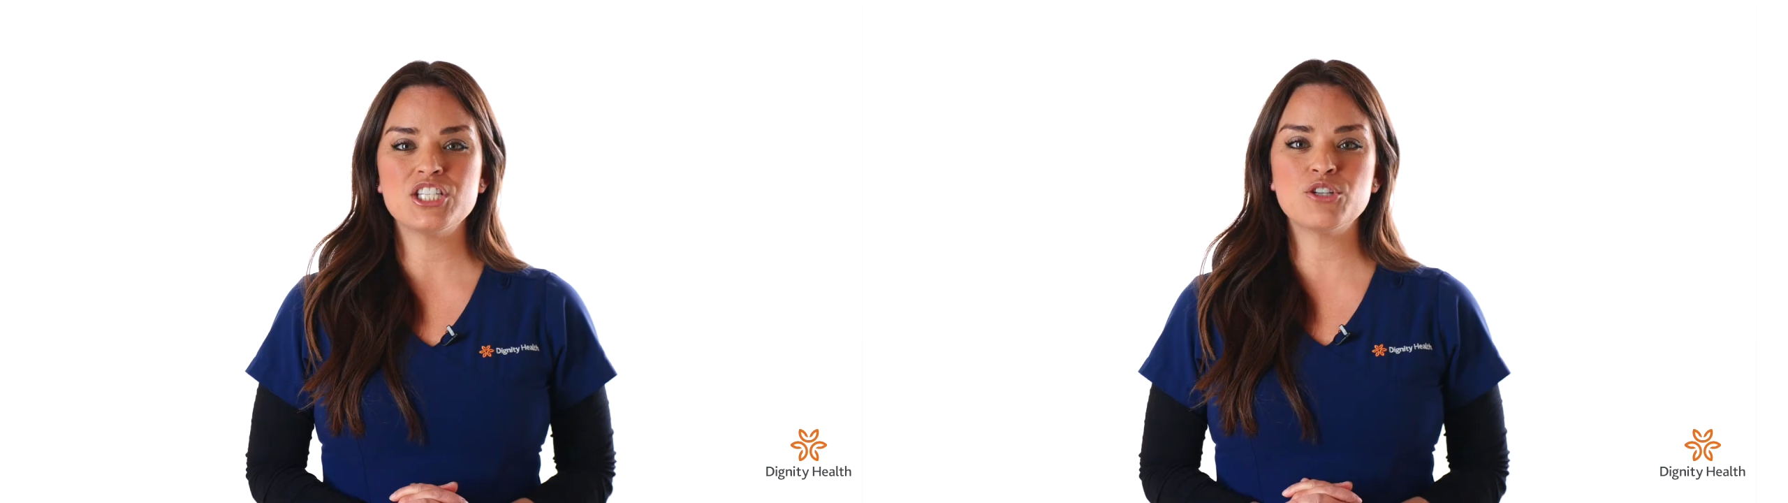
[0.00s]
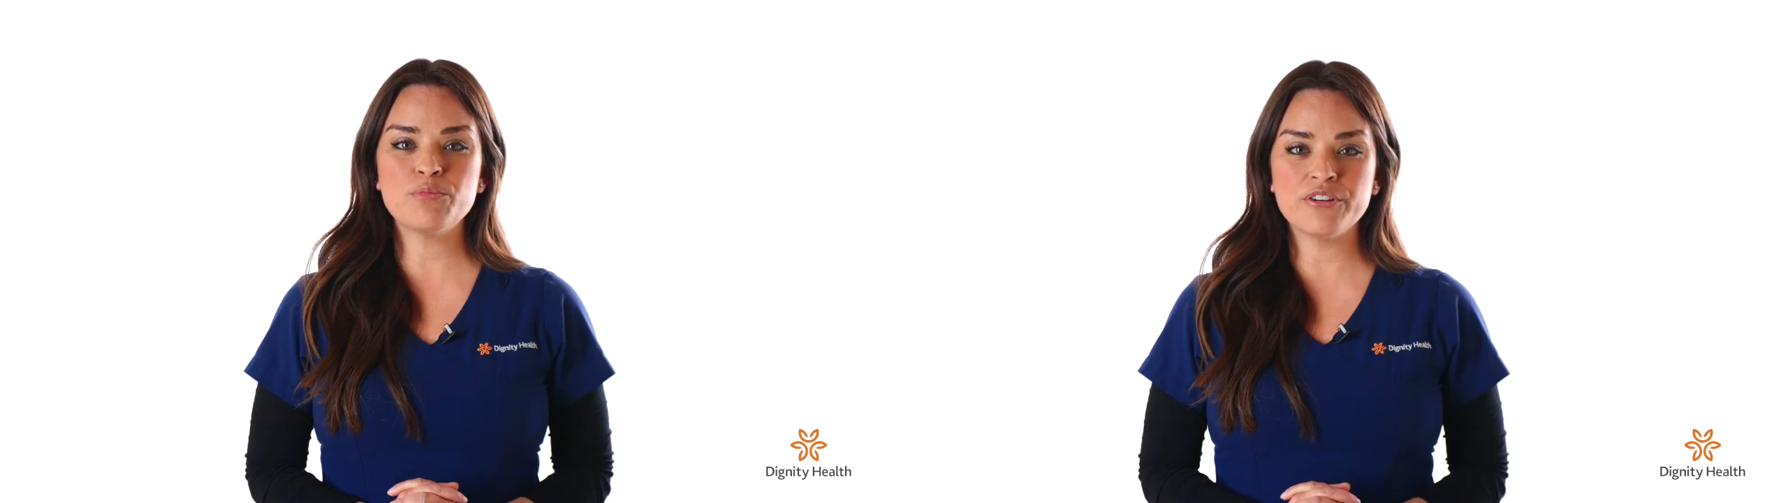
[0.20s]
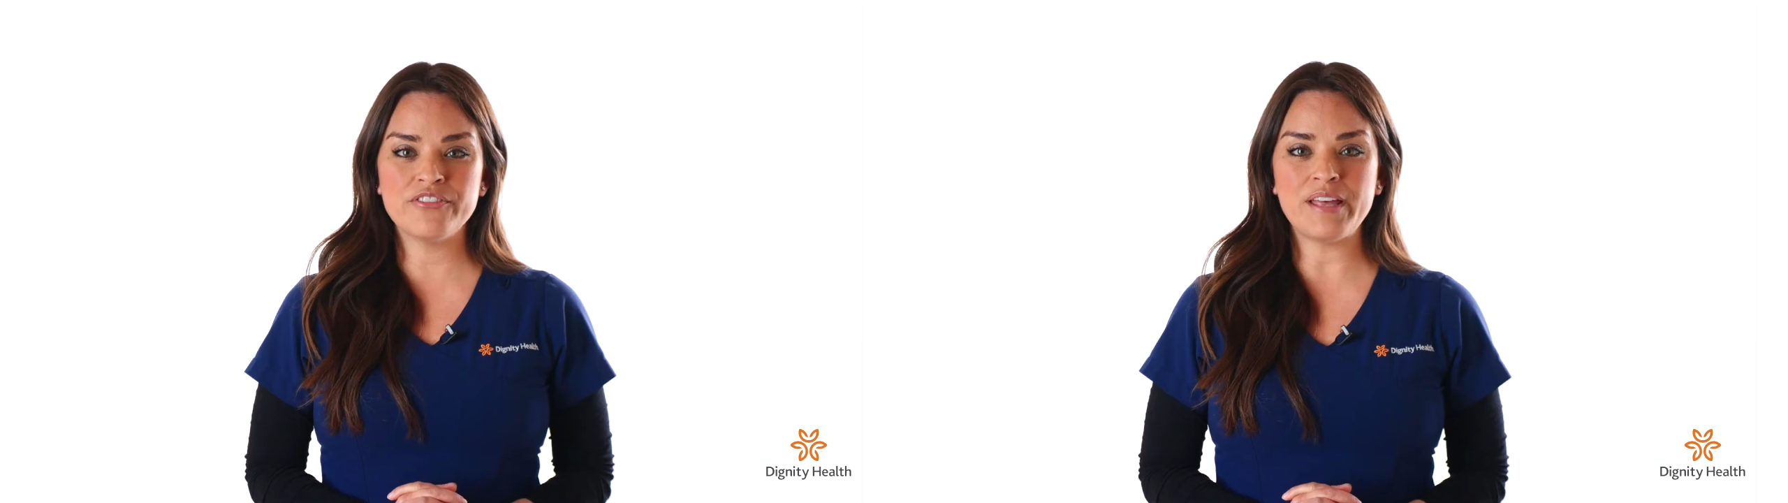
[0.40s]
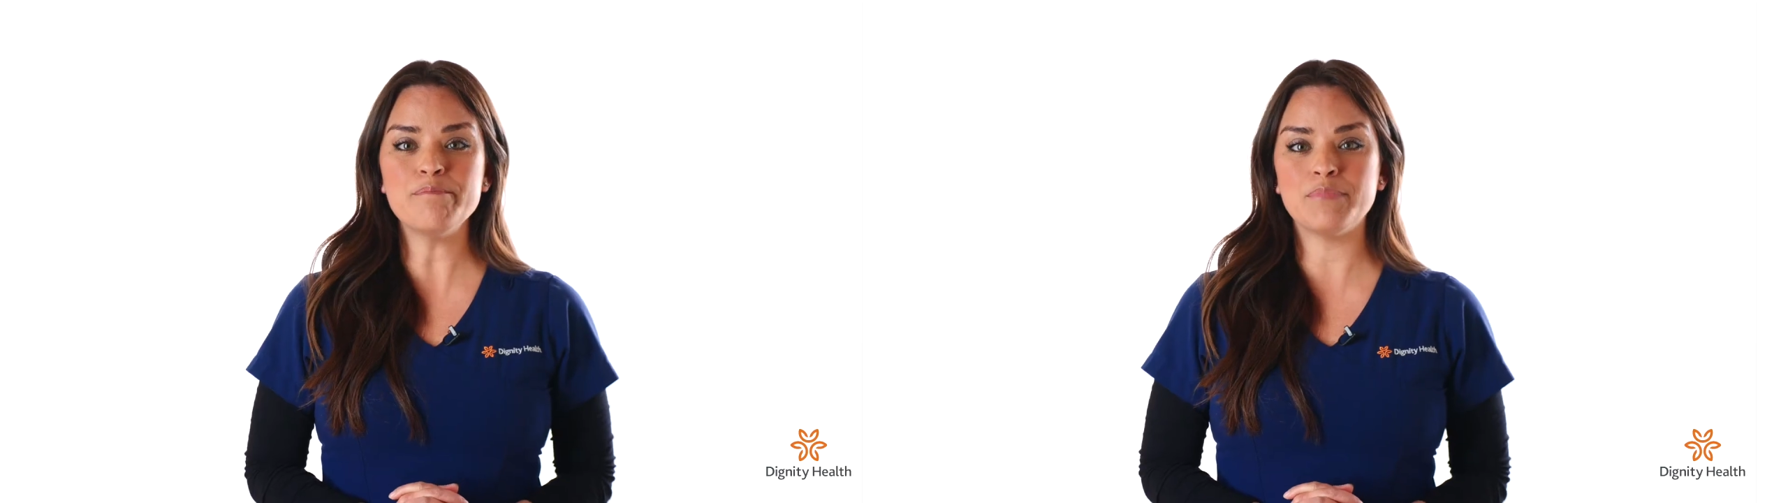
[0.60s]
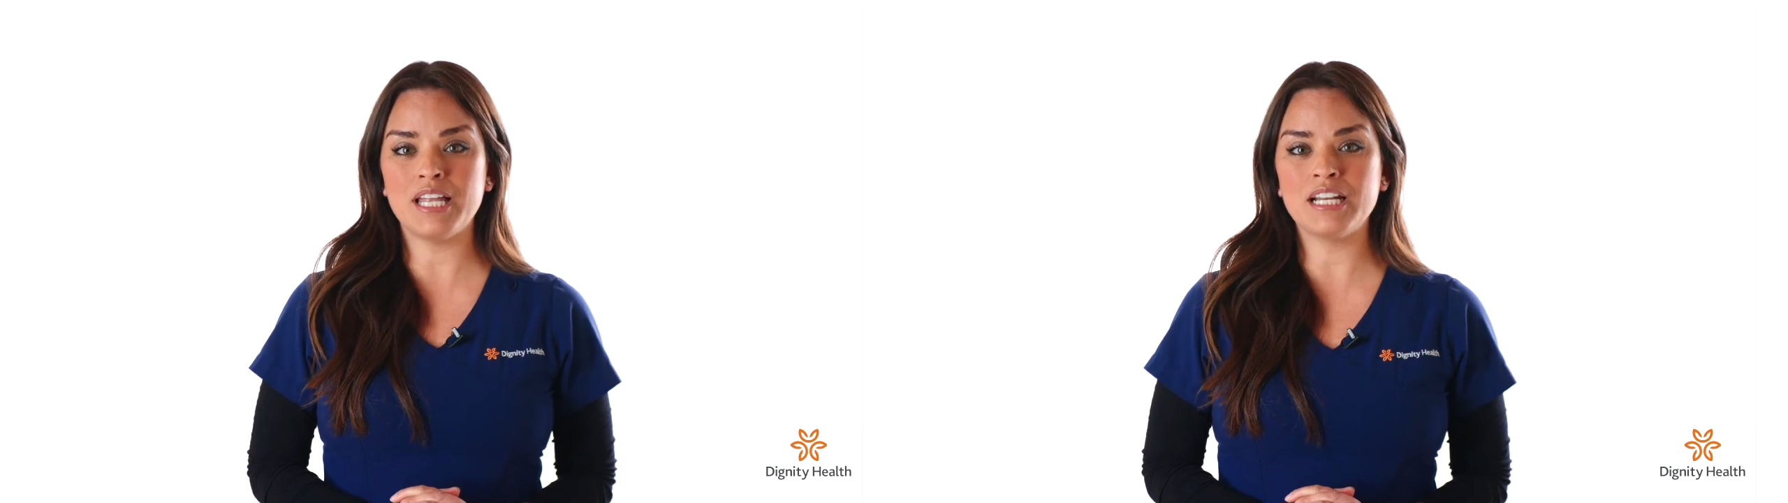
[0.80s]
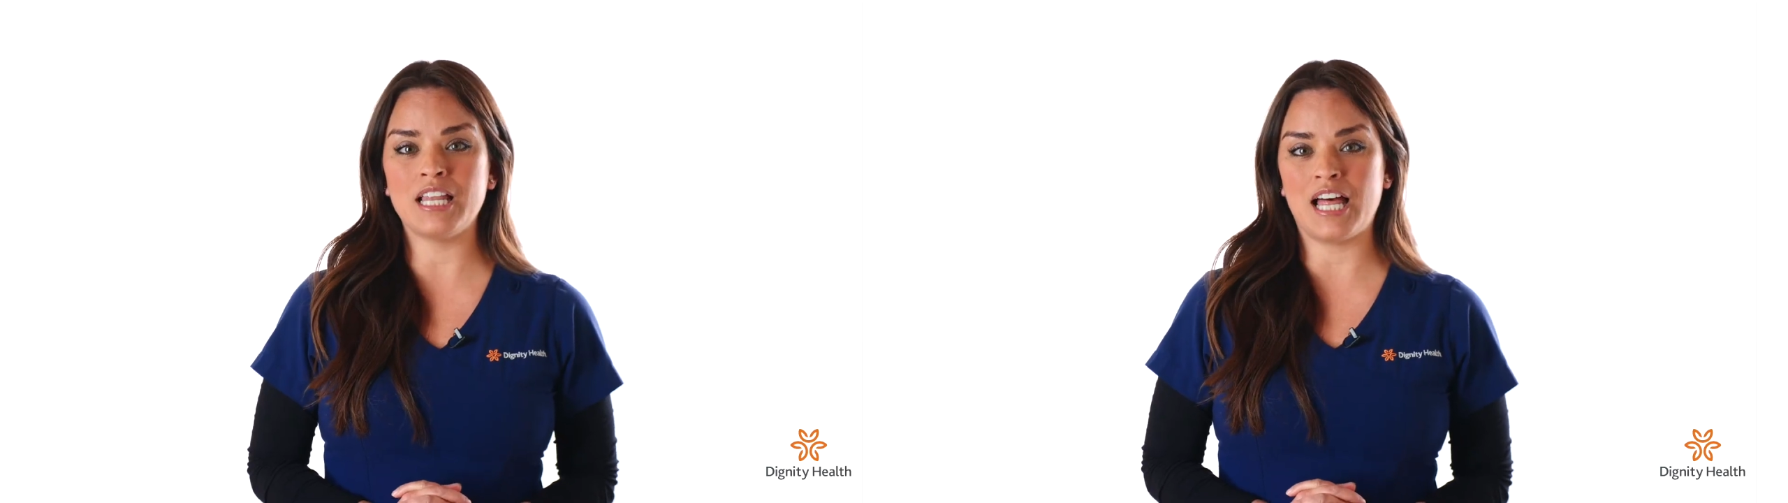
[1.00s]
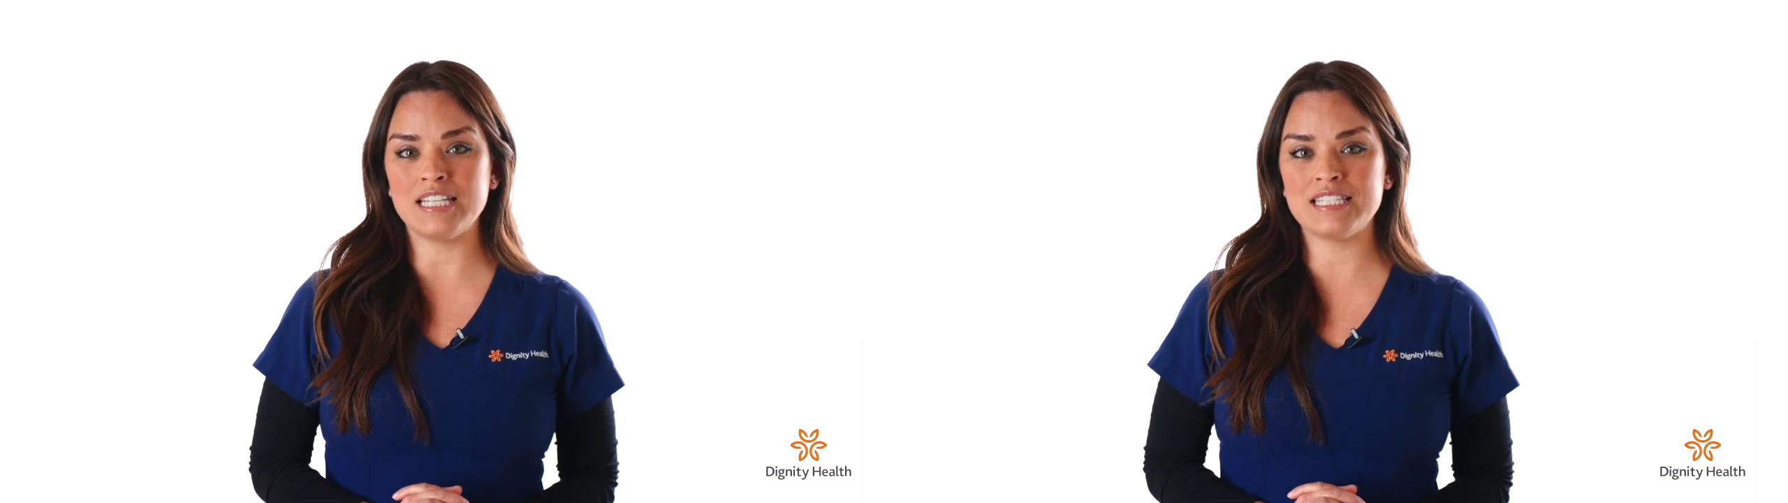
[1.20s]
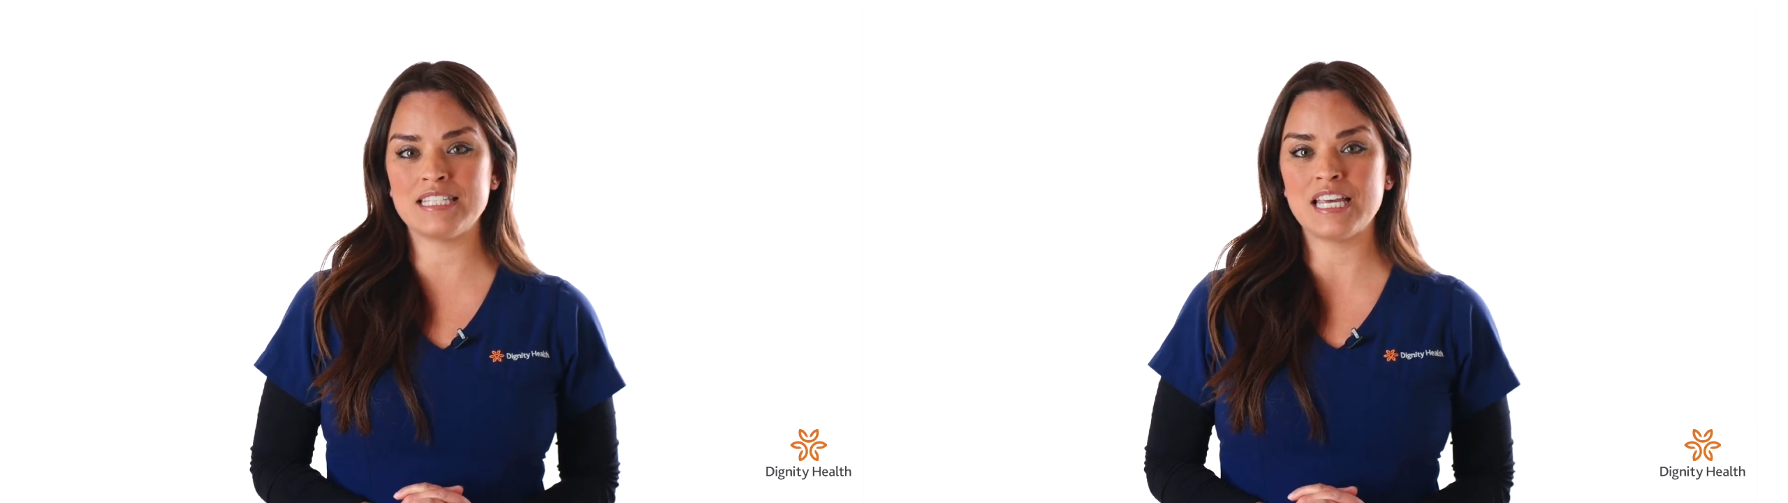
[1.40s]
To prevent blood
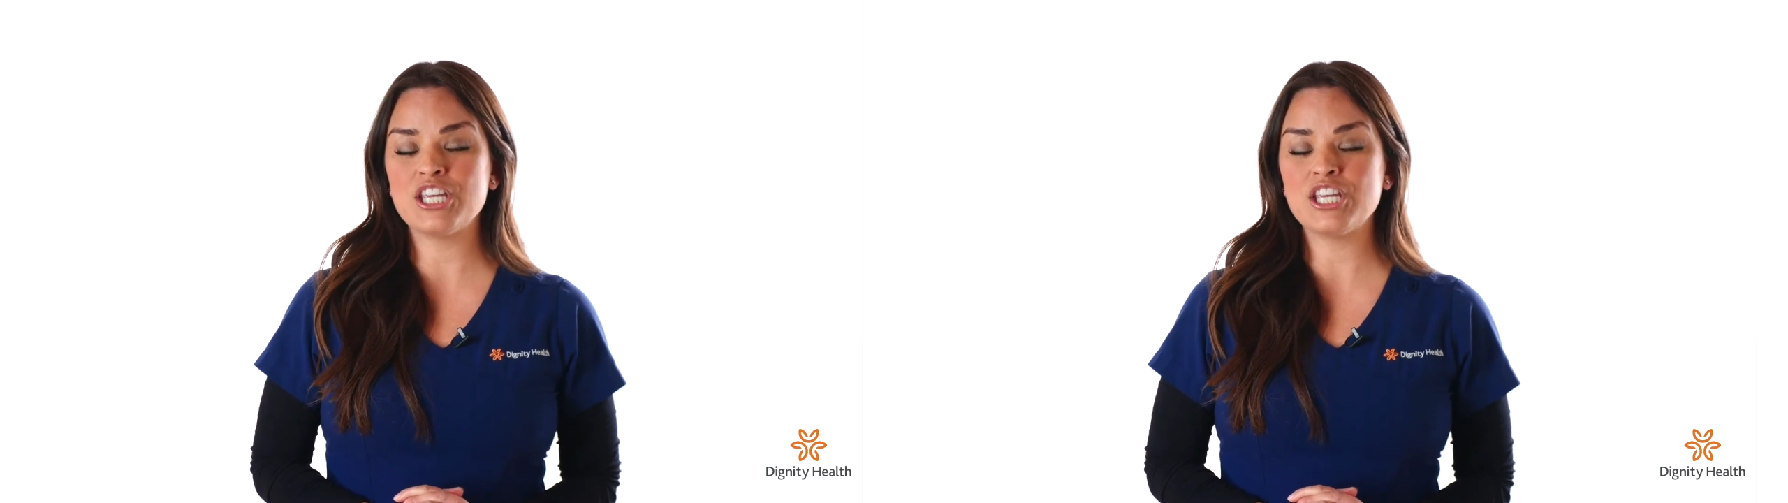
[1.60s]
clots,